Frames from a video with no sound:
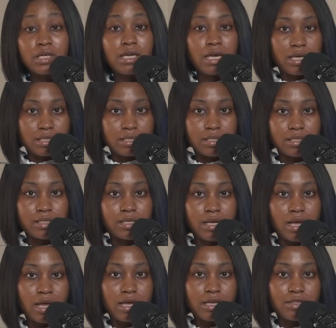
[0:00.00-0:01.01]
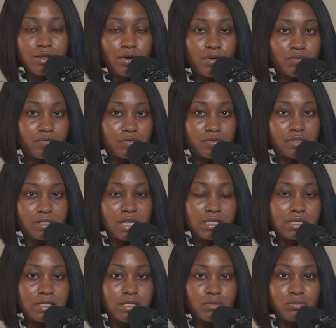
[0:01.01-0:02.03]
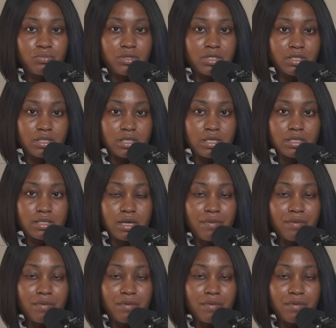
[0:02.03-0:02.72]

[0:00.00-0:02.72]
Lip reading: Yes, I thought of starting a business.